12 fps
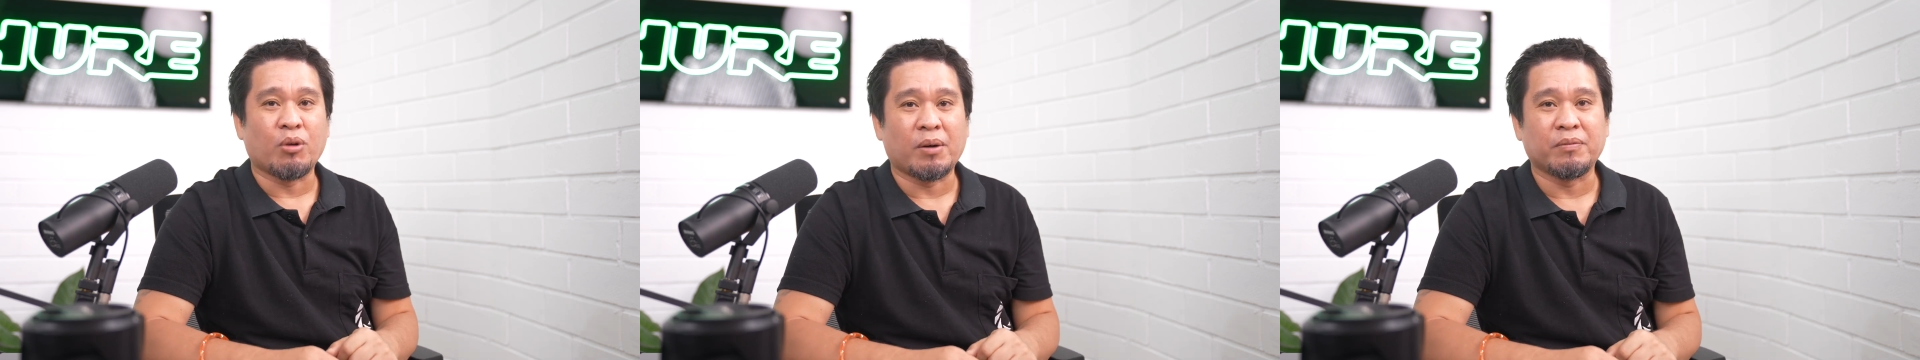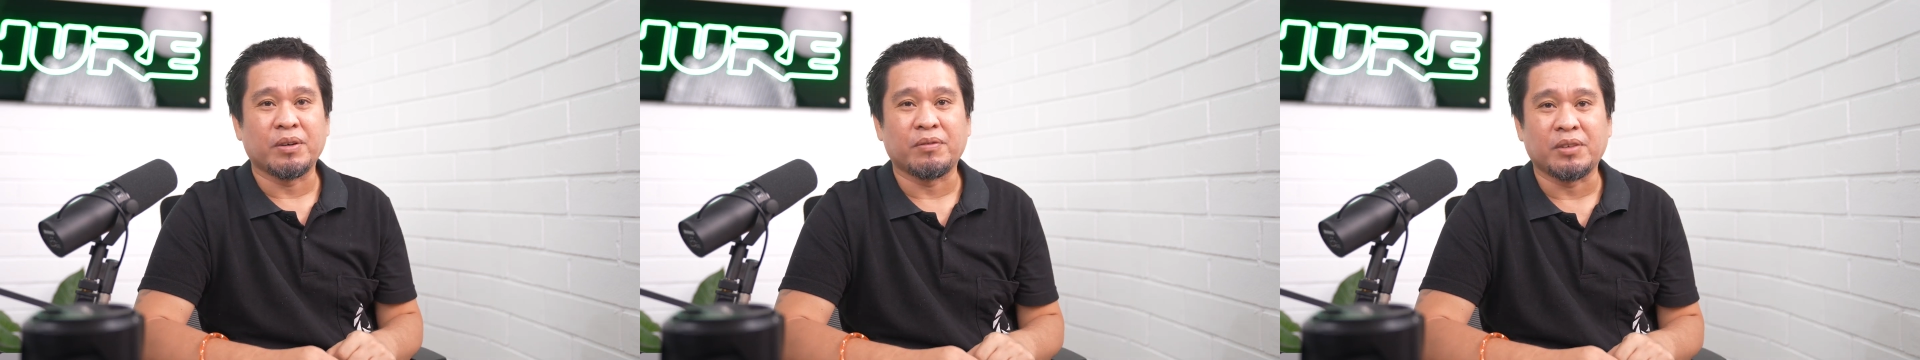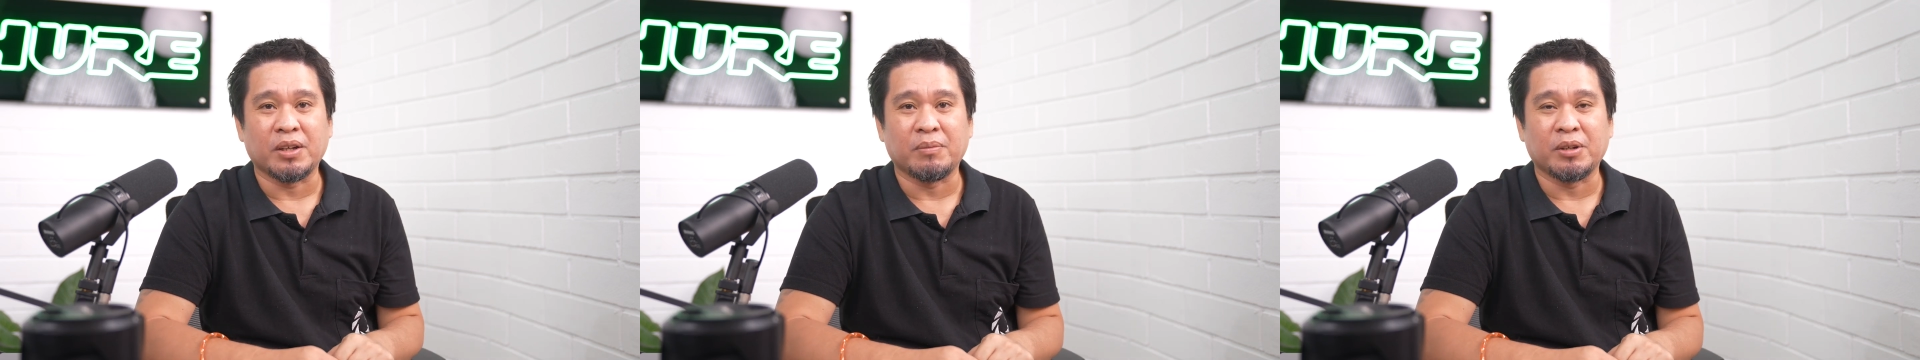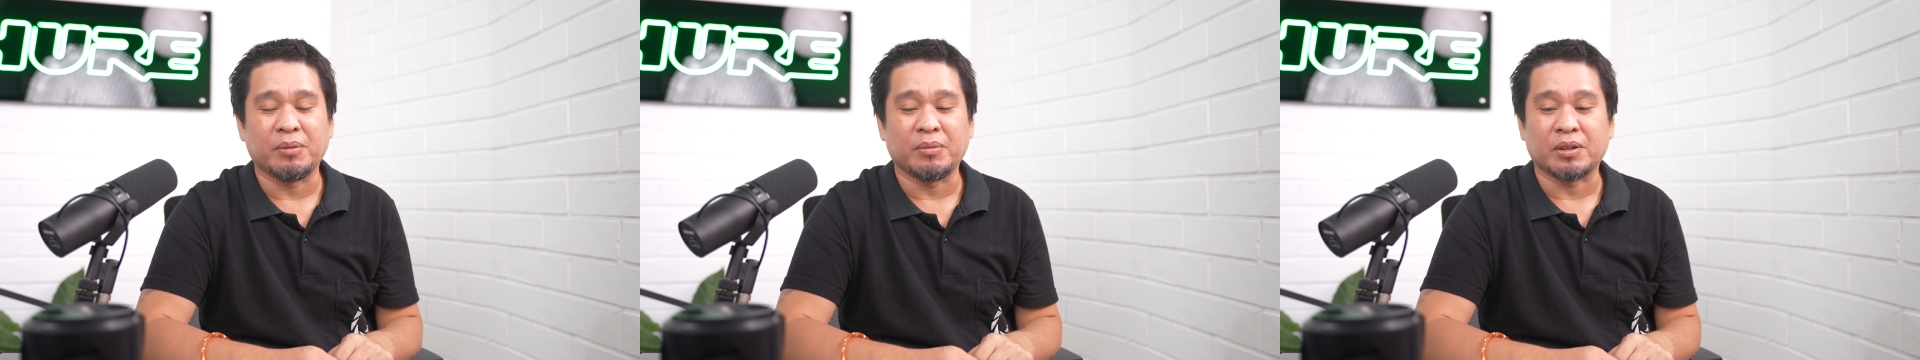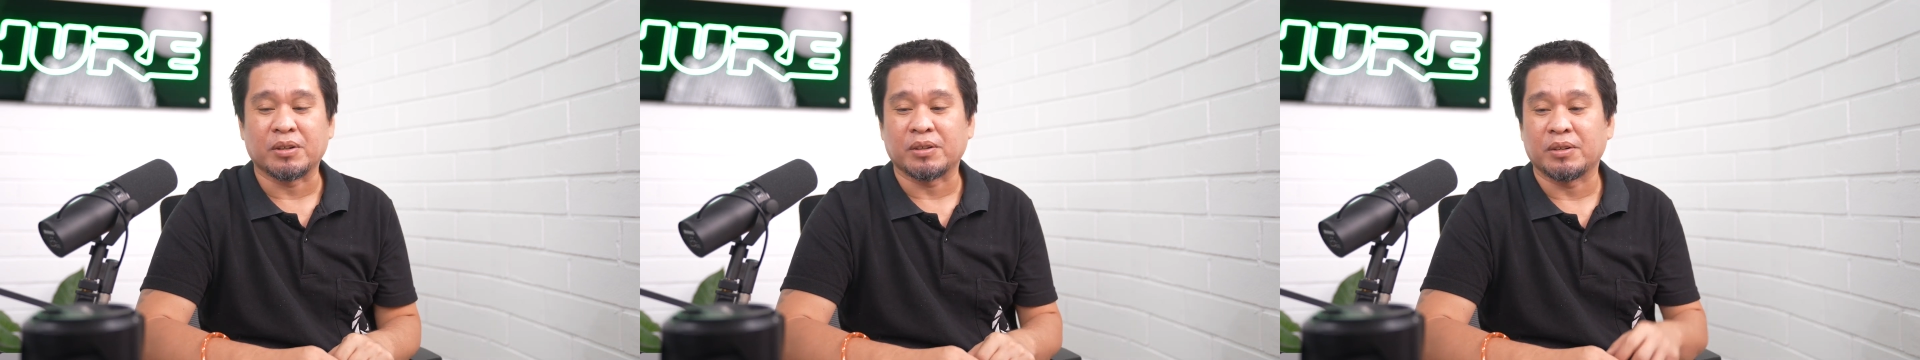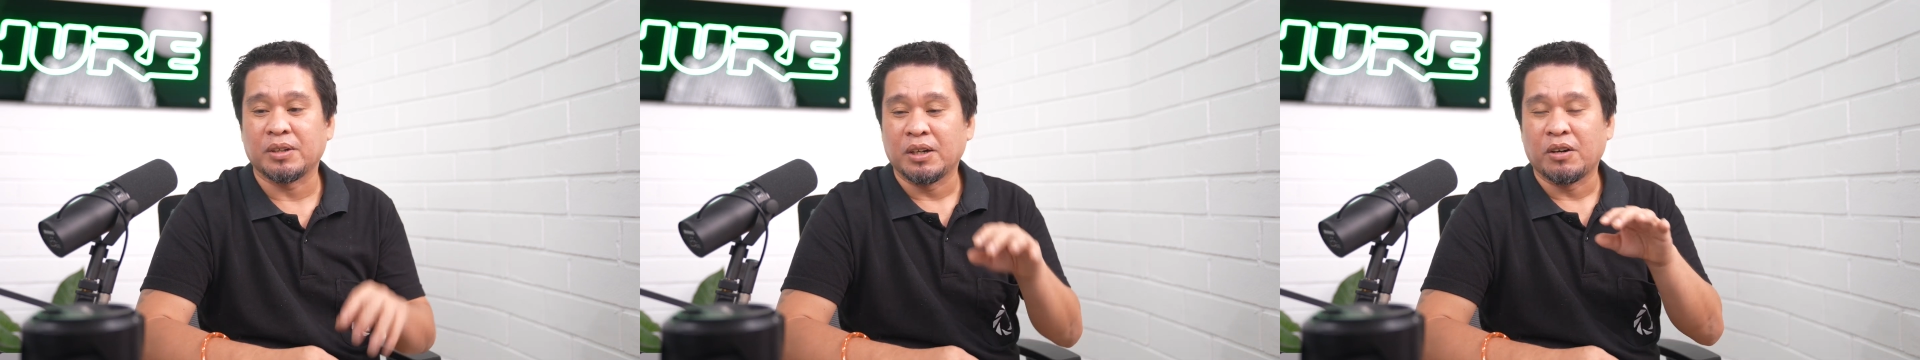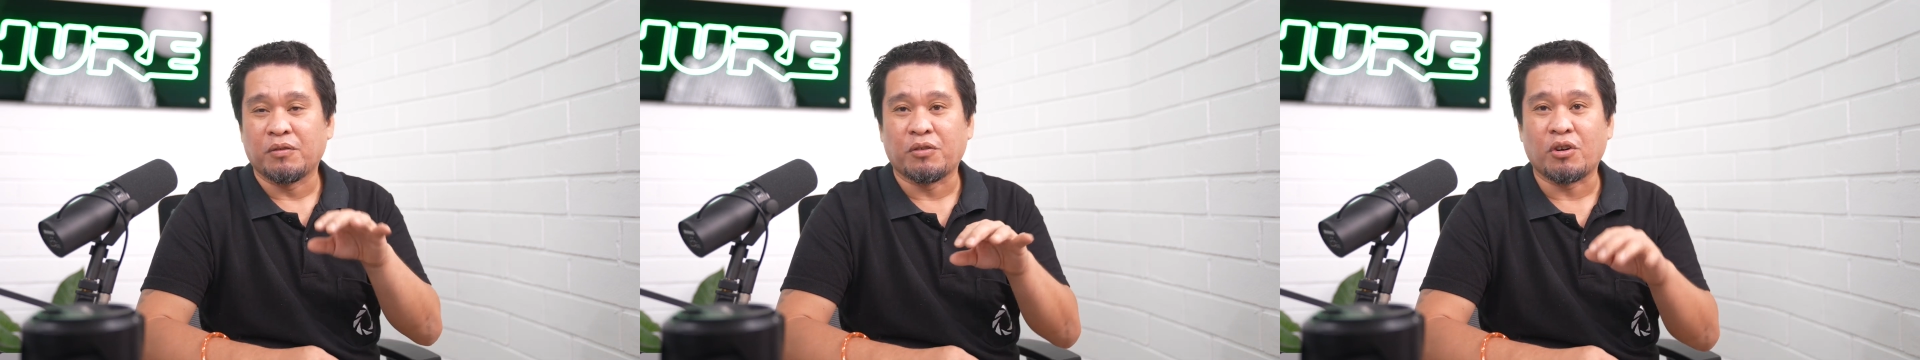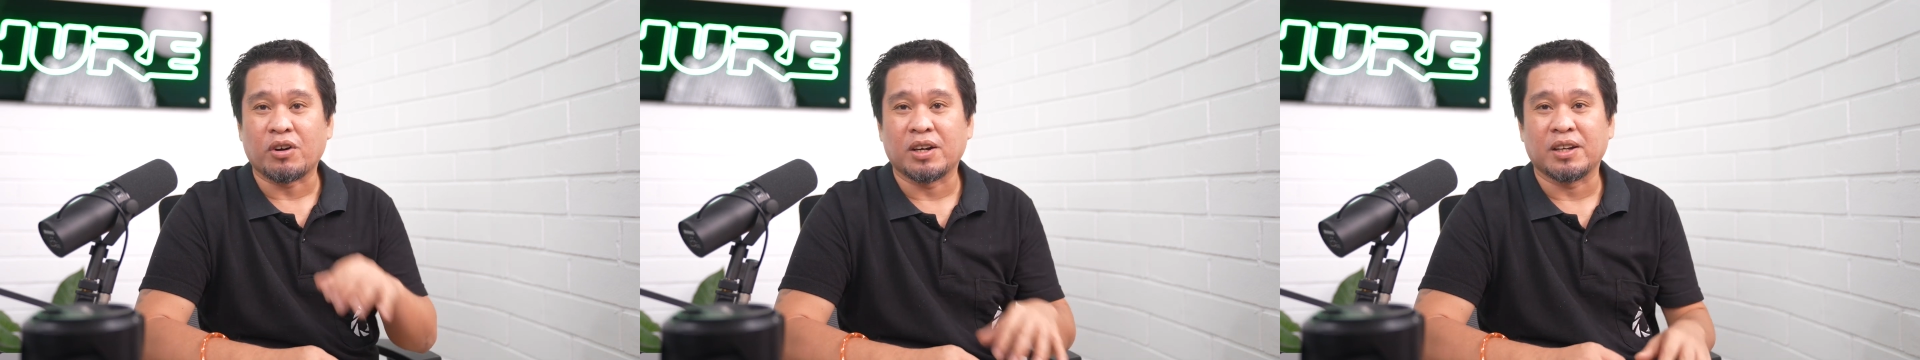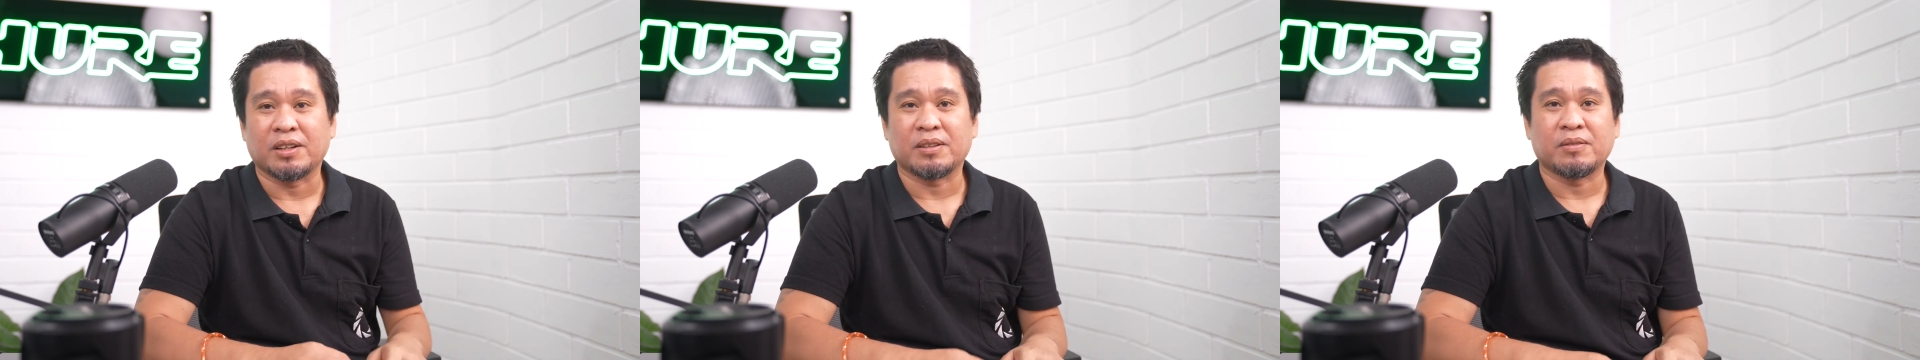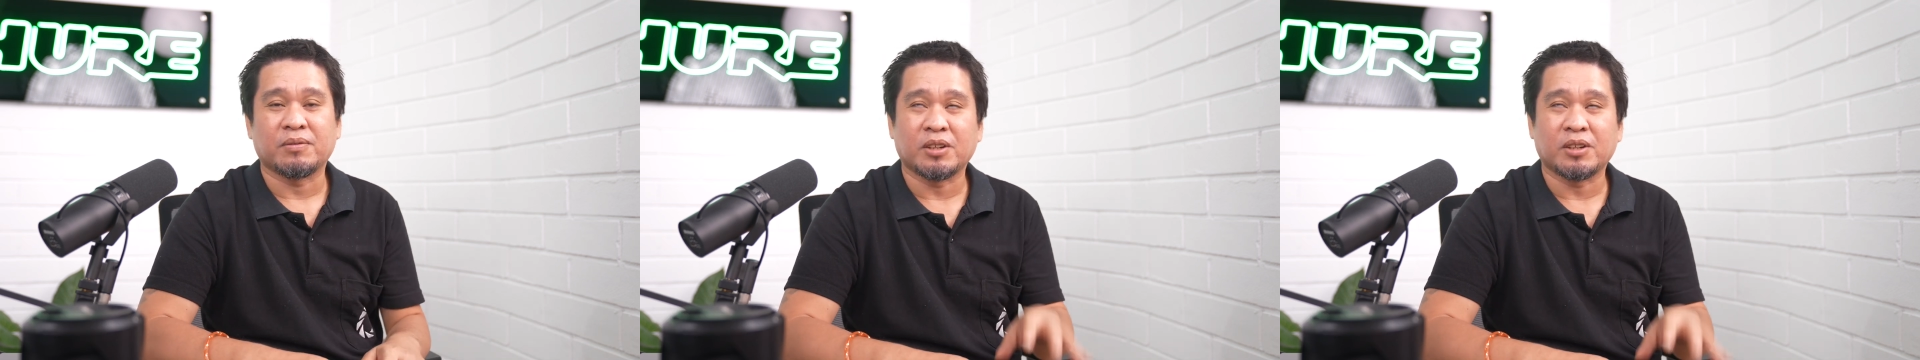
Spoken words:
150 millimeter focal length,